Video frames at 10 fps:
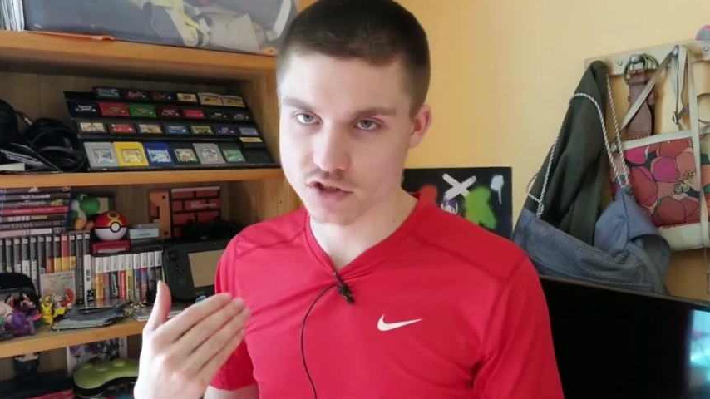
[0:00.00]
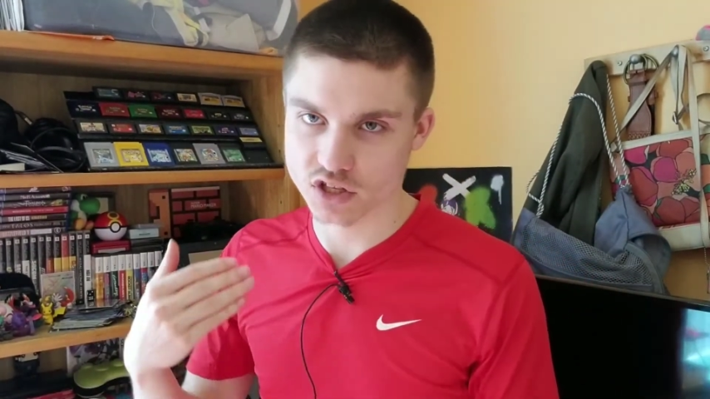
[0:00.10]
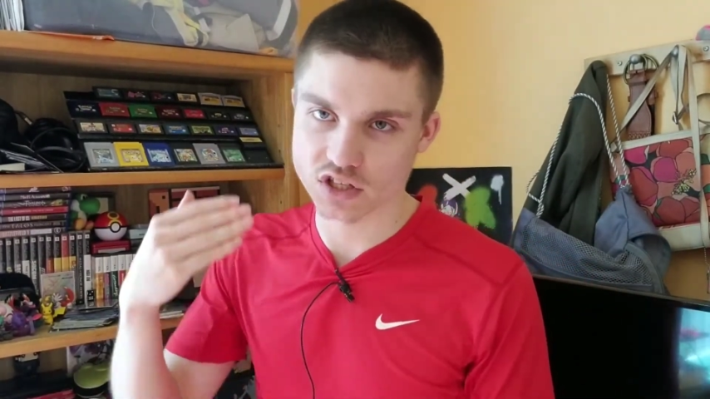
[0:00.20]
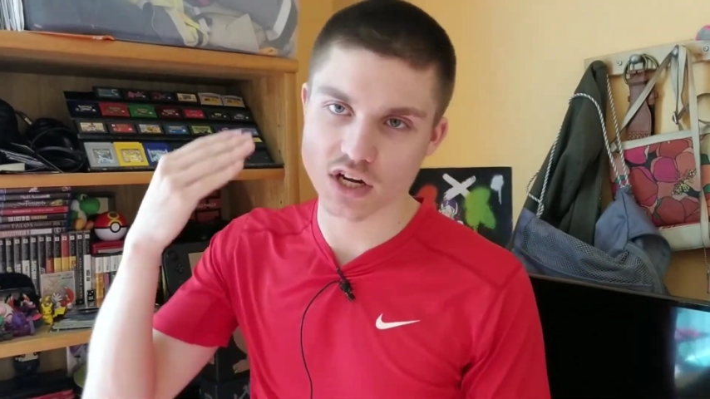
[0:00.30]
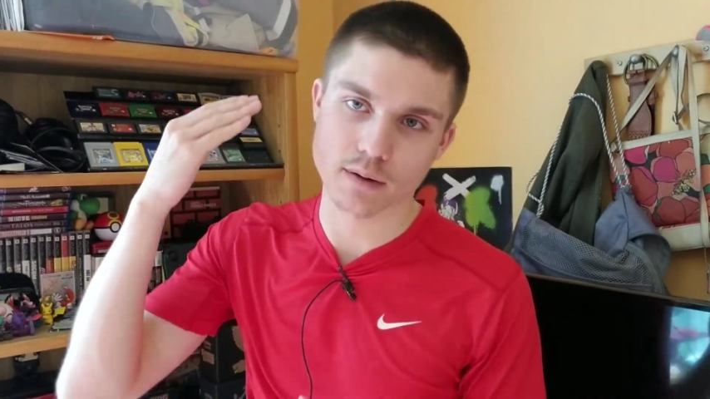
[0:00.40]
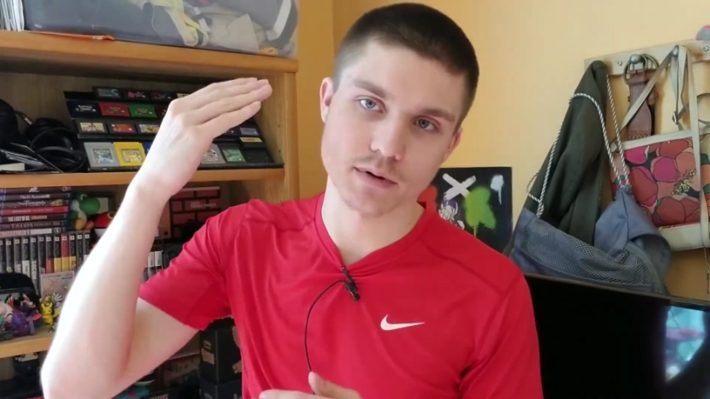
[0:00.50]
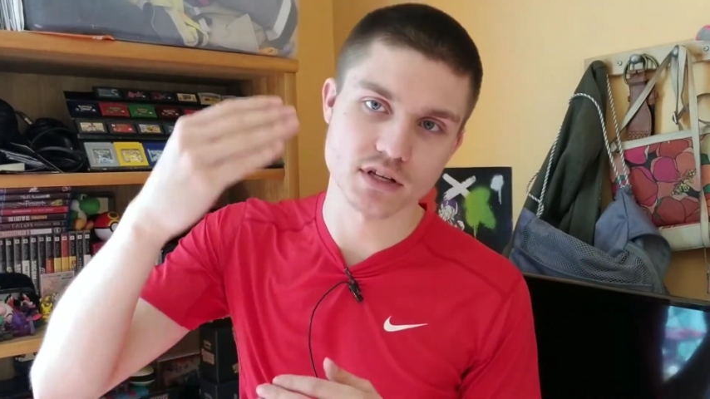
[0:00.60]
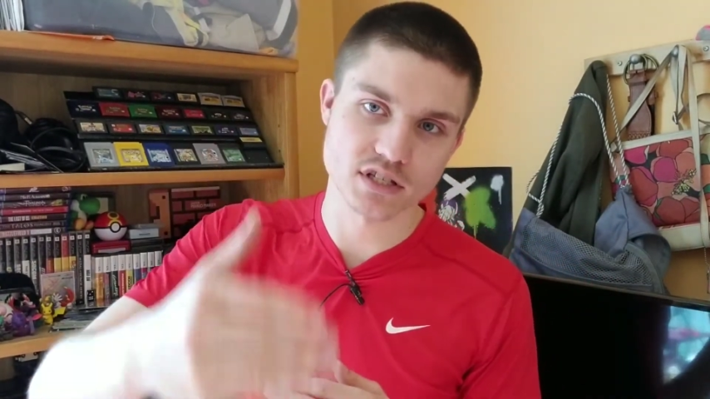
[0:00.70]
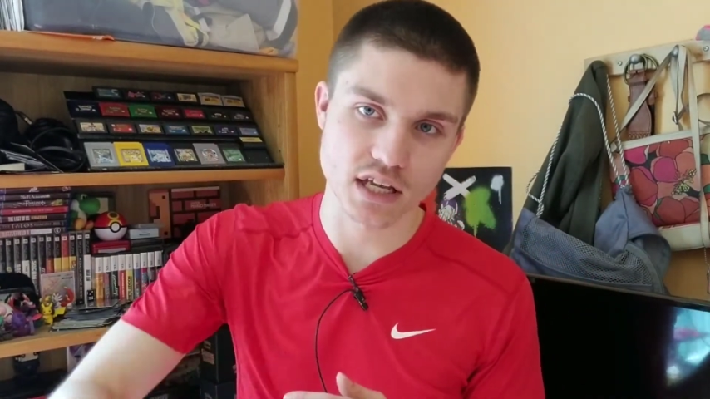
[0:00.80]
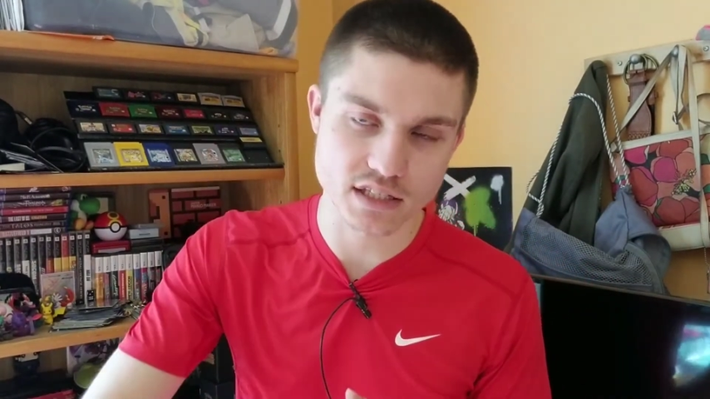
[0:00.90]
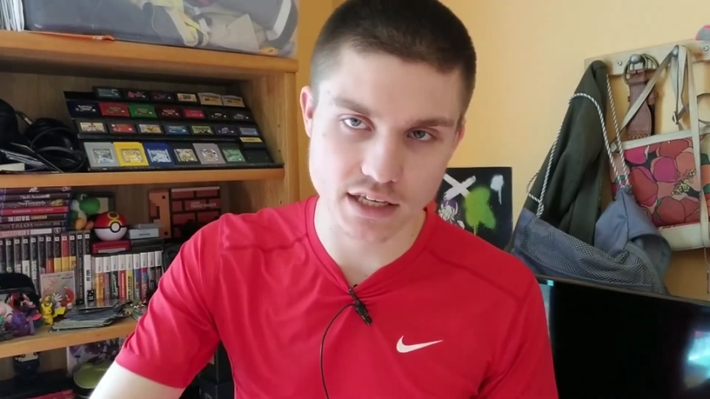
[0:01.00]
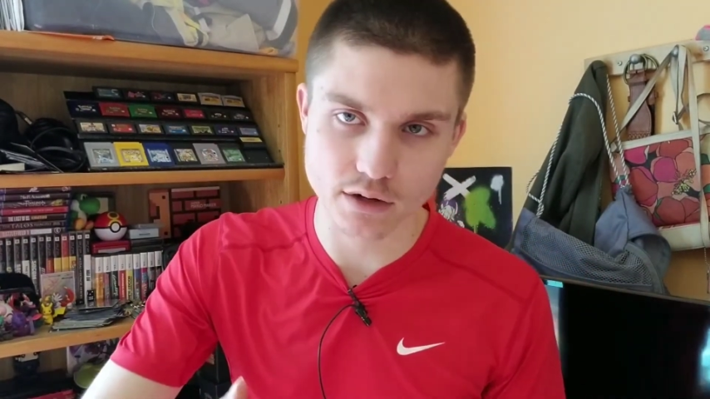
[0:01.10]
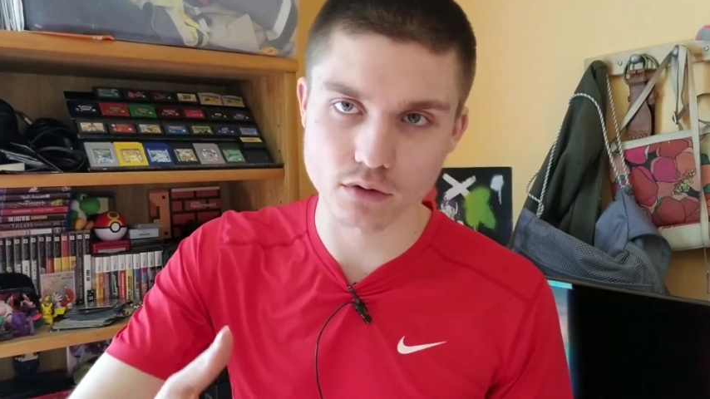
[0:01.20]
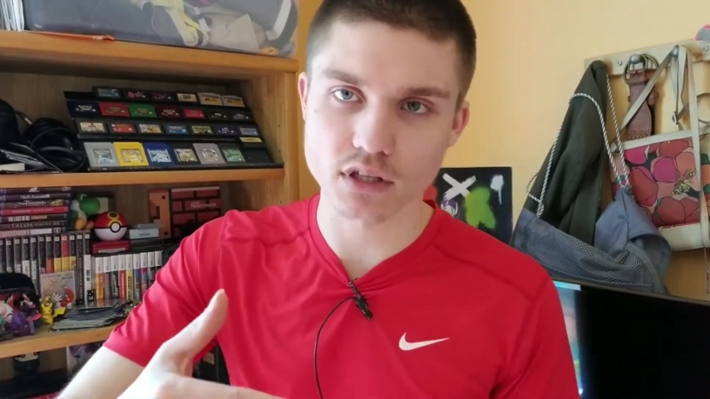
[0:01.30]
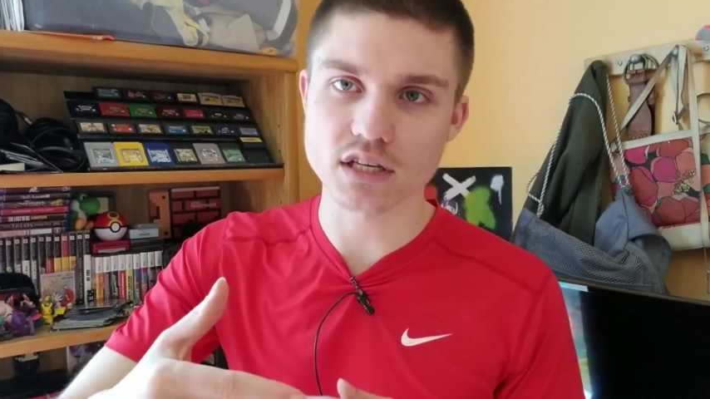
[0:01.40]
There's these Japanese sets
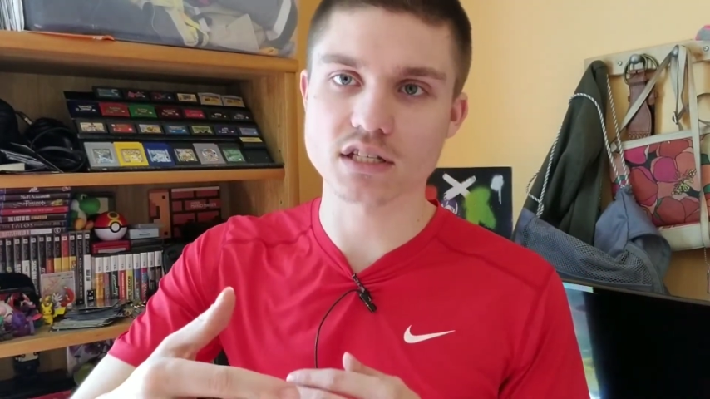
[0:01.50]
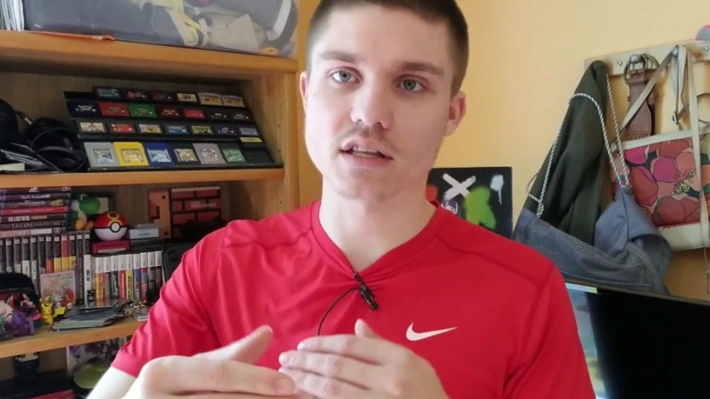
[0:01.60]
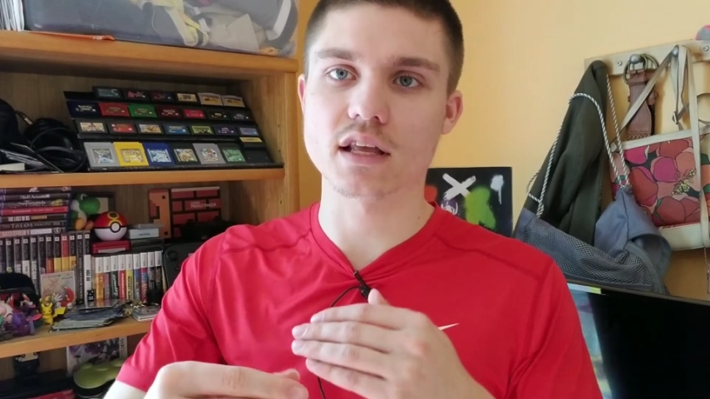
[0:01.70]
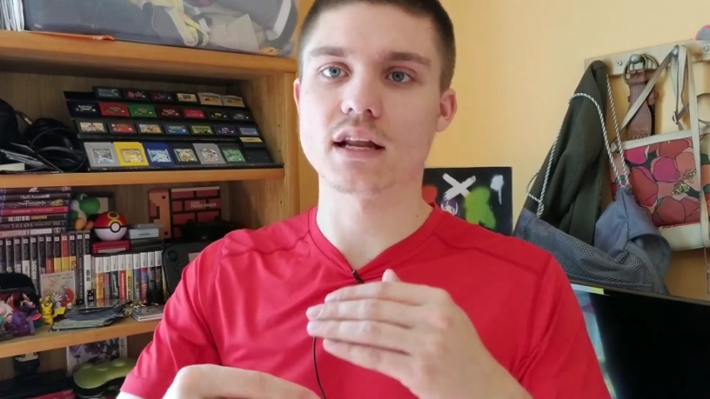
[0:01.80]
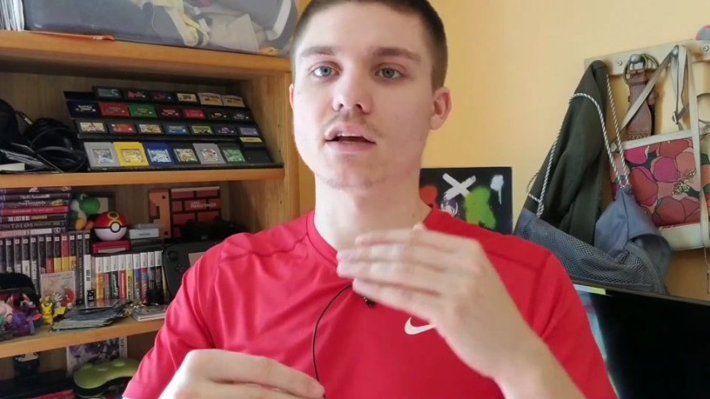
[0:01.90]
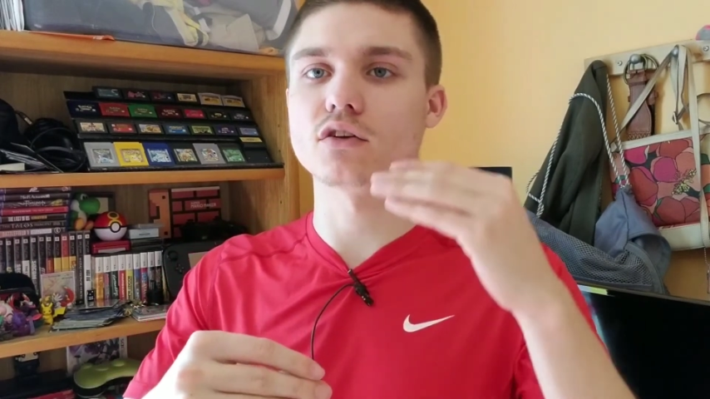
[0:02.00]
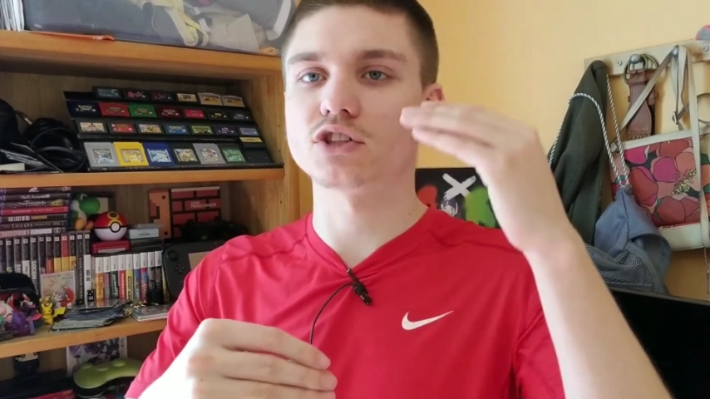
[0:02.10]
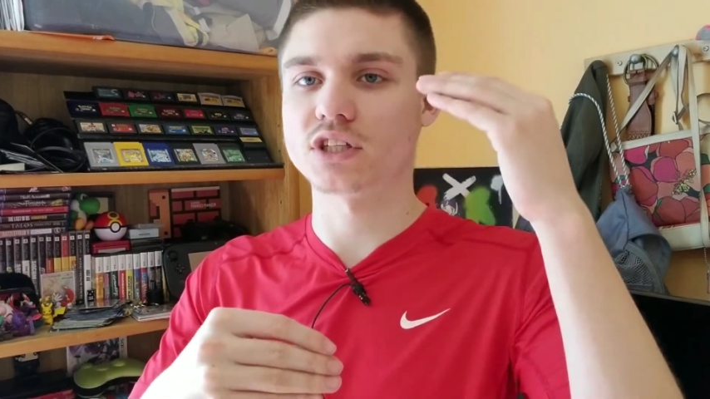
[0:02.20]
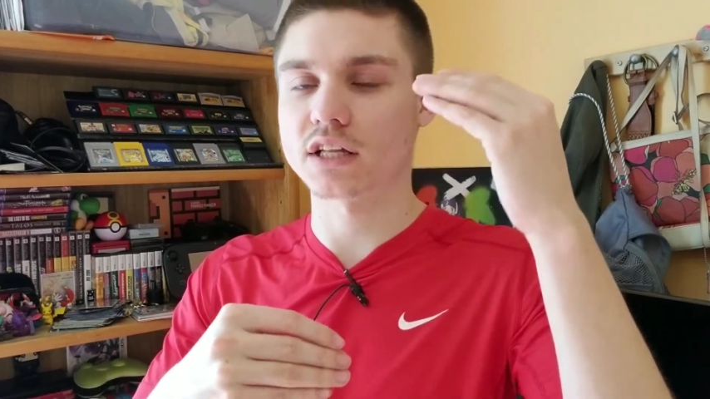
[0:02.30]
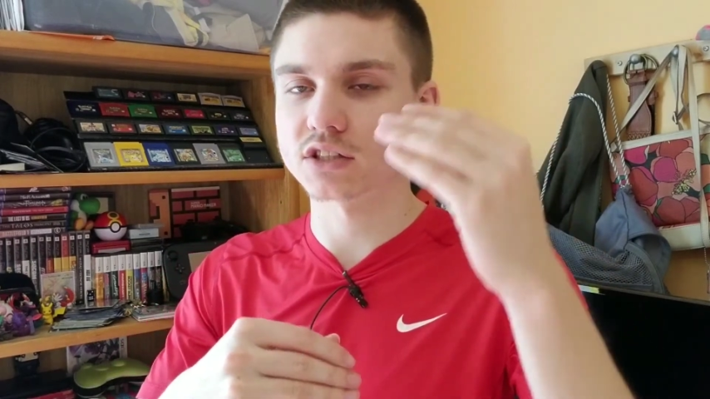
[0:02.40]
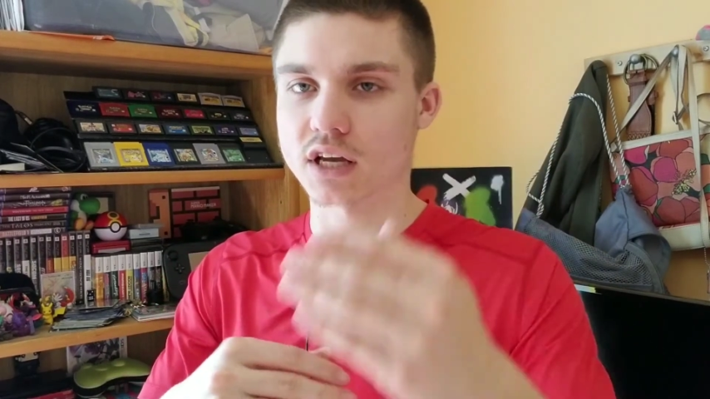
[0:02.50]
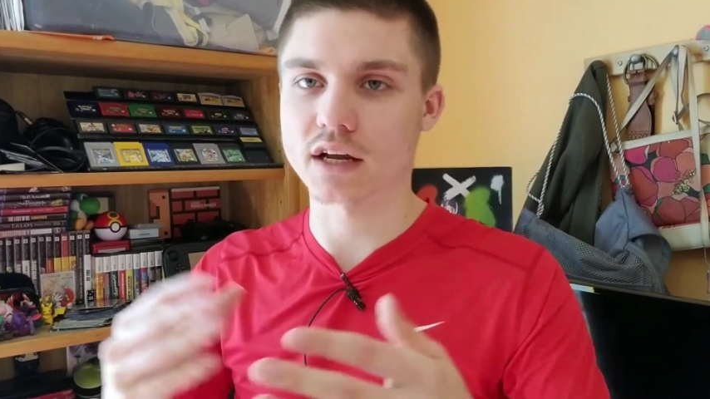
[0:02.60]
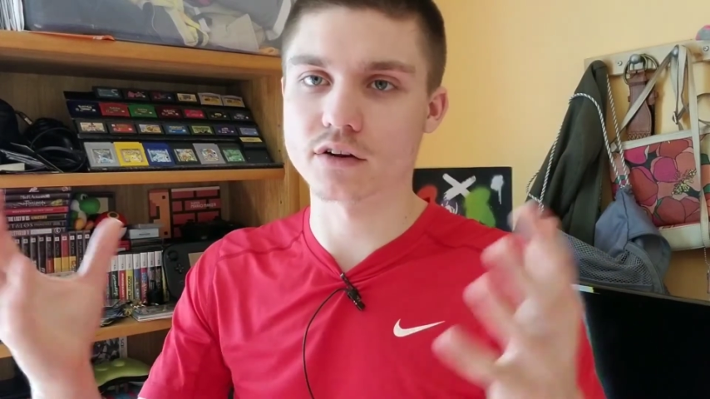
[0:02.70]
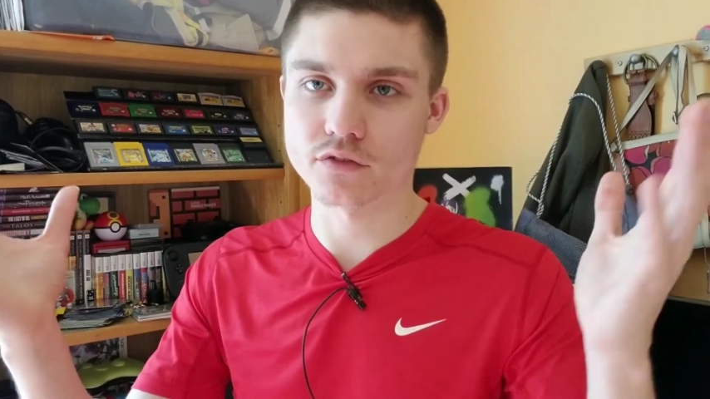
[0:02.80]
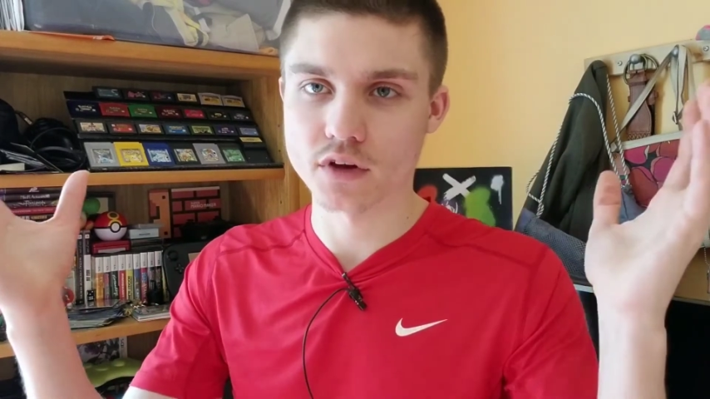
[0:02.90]
that get released, and then English sets
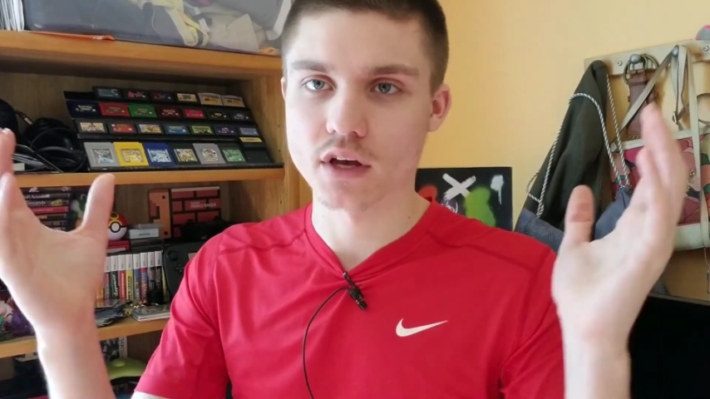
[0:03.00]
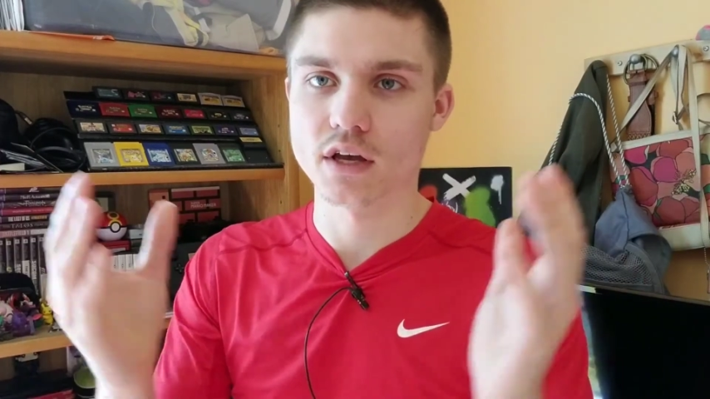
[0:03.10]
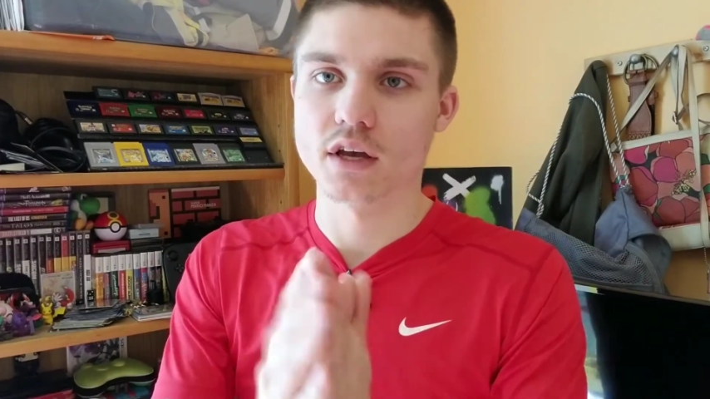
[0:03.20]
kind of